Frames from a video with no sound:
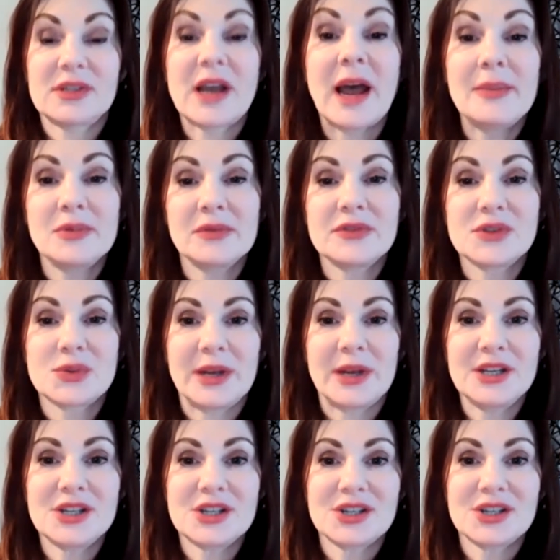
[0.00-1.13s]
type of
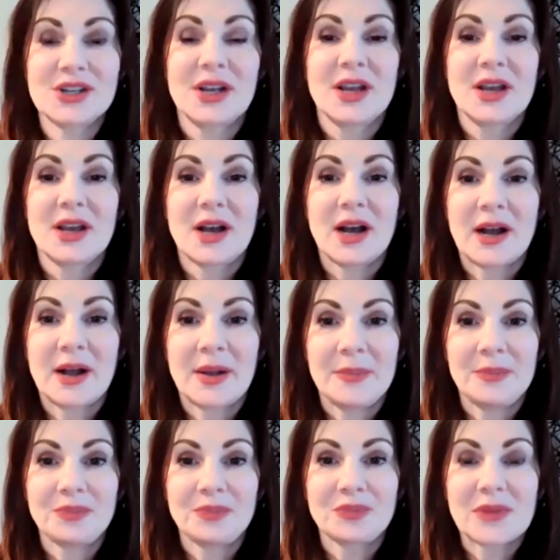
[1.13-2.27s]
switch,
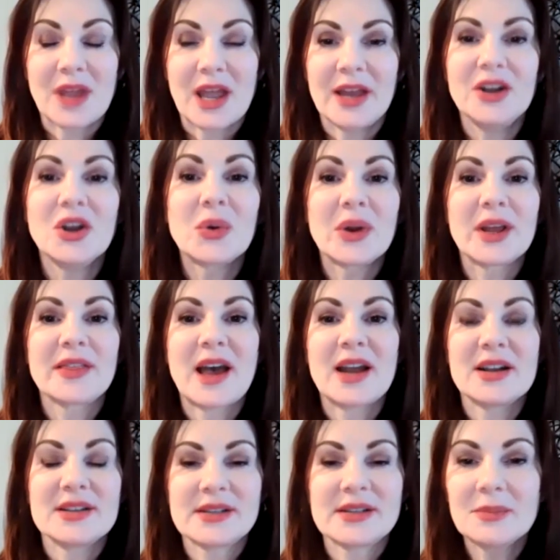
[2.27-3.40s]
and knowing
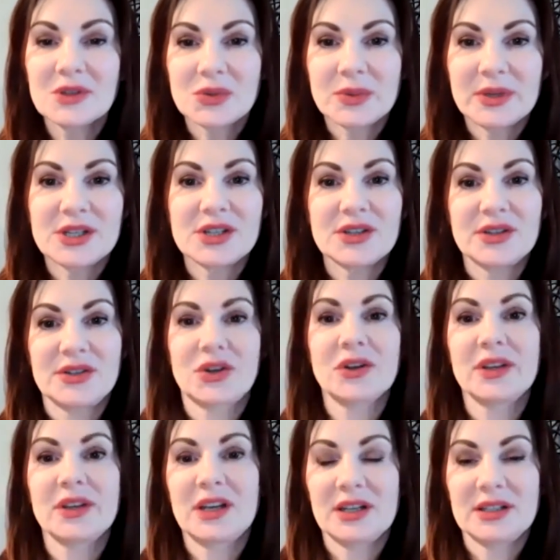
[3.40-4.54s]
that a double switch is
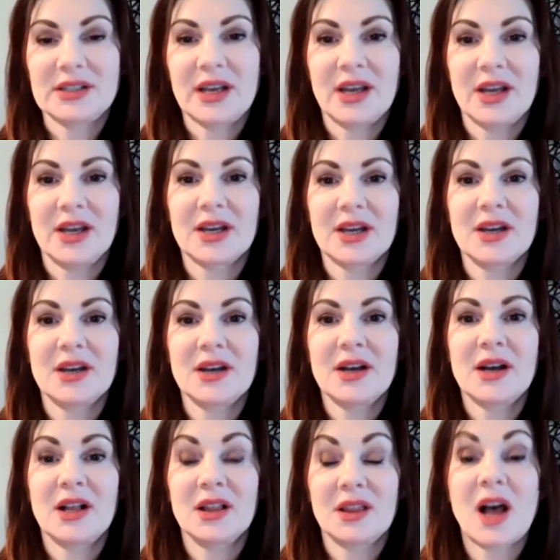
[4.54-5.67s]
certainly going to take
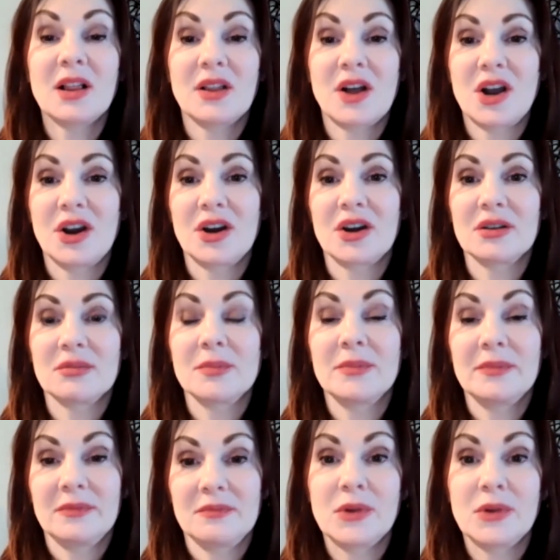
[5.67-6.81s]
a lot longer,
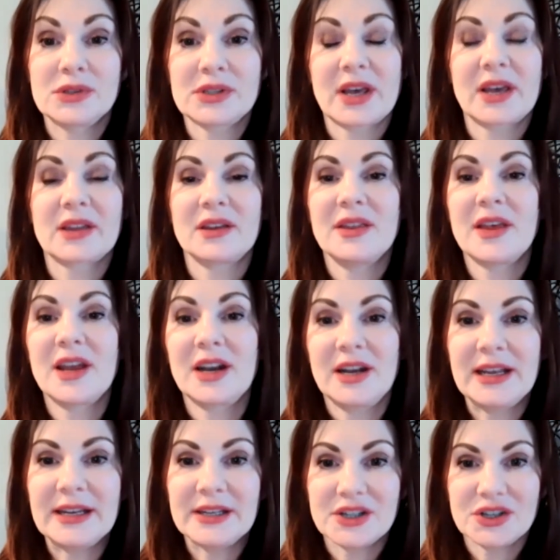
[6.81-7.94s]
most likely then
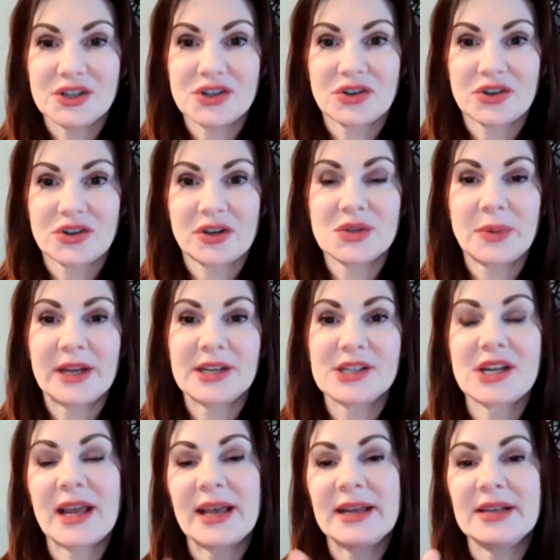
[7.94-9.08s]
an industry switch,
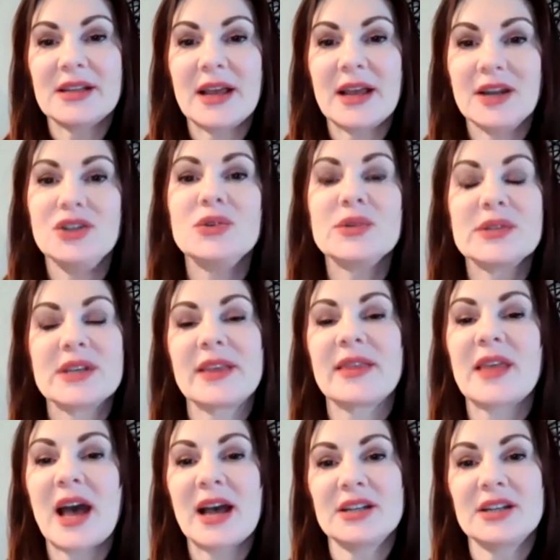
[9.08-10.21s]
and using
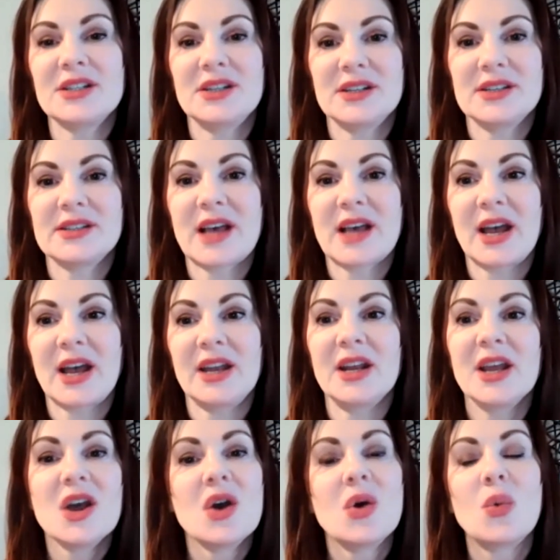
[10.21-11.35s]
that to decide
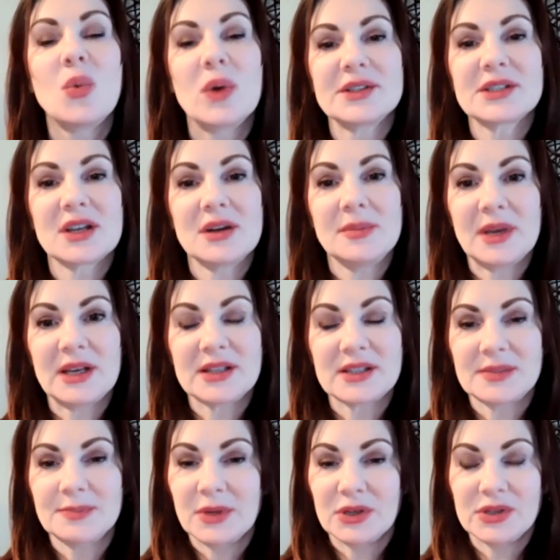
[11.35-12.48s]
what's going to make
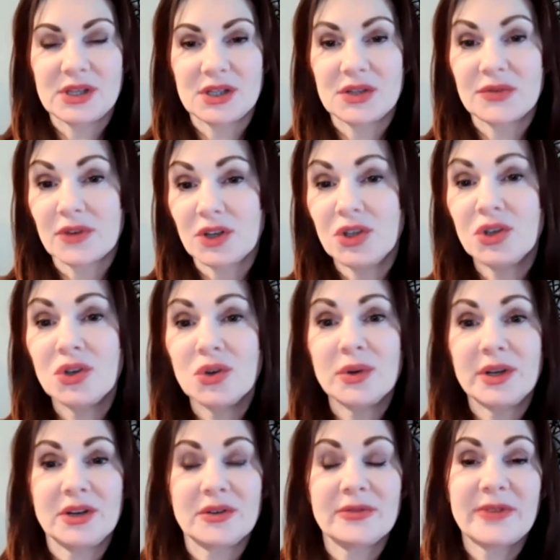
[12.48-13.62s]
the most sense for you
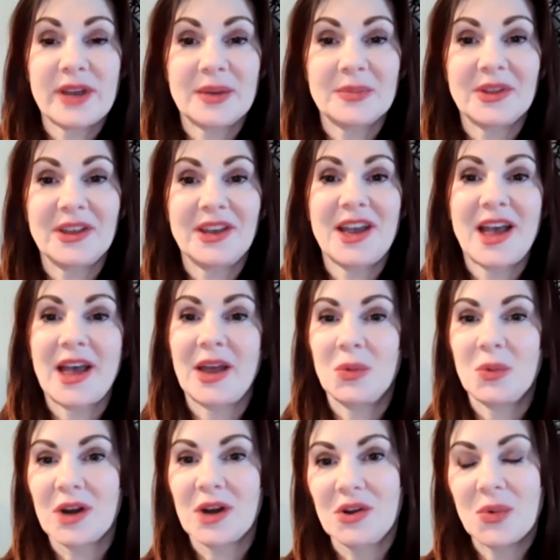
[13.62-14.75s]
and your family and
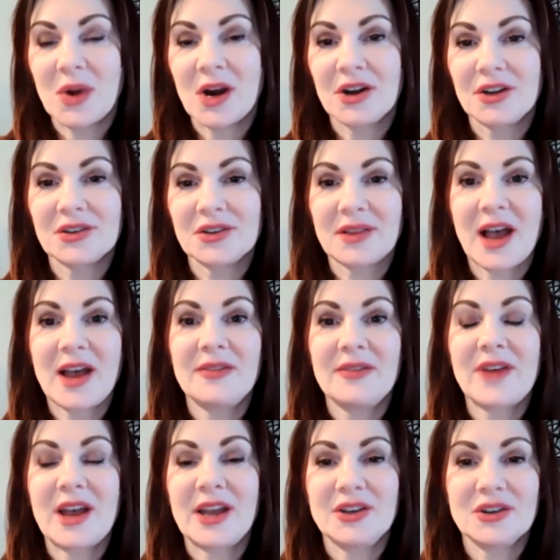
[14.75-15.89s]
where you are in your
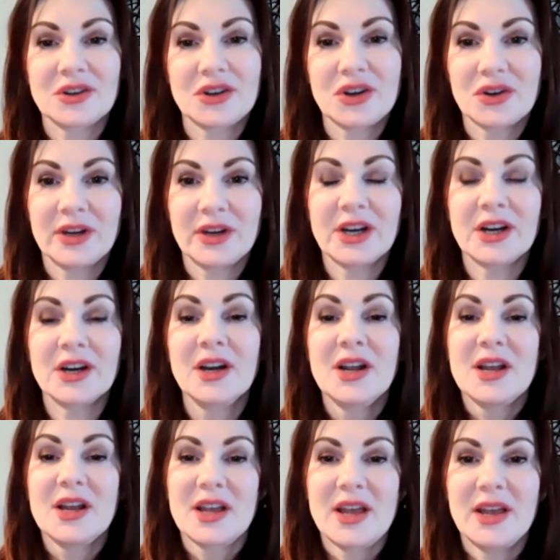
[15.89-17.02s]
life and your career
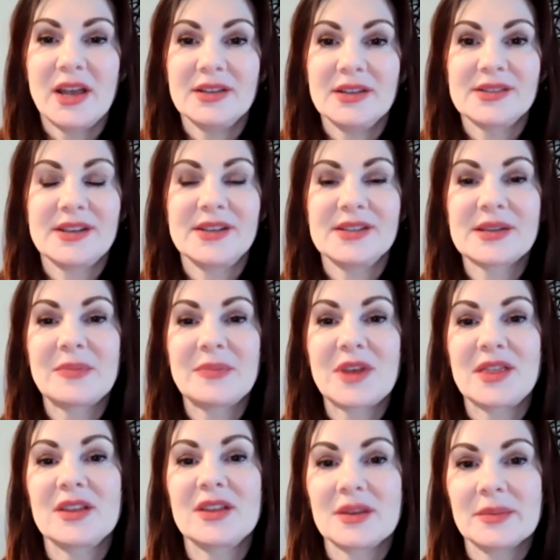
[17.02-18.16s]
is
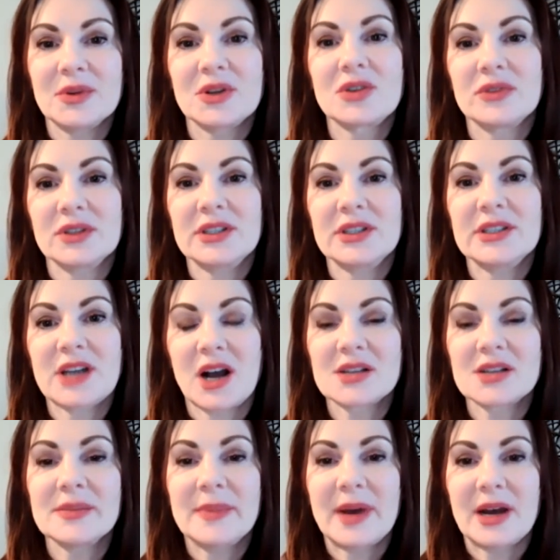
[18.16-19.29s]
something that the book really
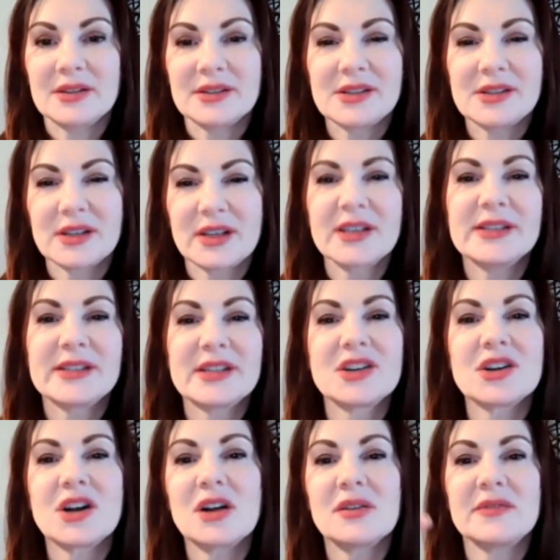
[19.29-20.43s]
talks about. Is
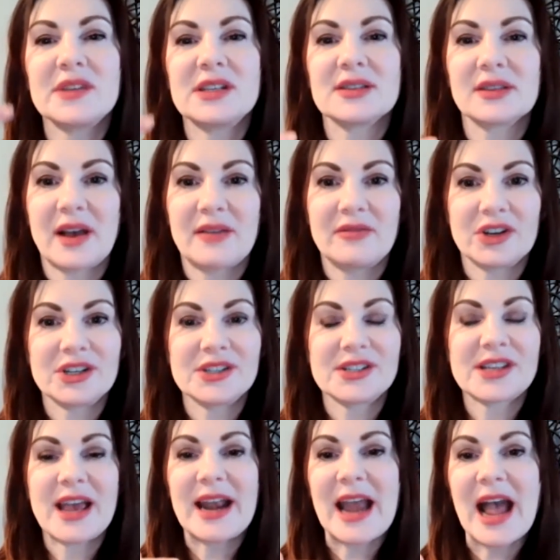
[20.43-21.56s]
consider all of these levers
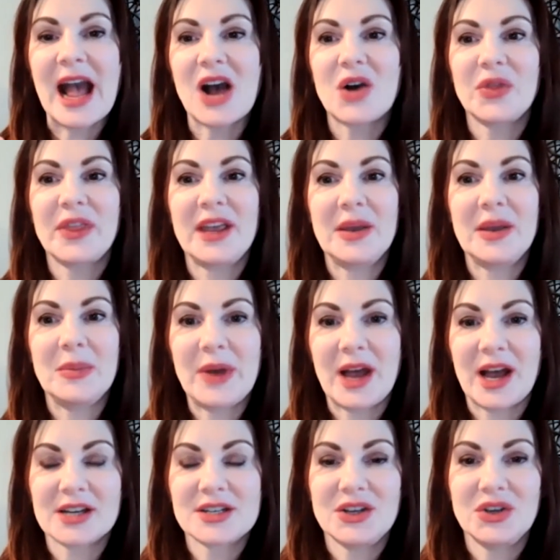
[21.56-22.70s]
and how they
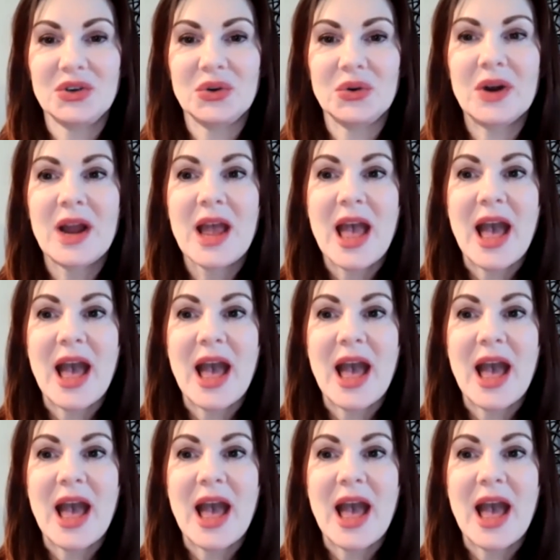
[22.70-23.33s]
impact you,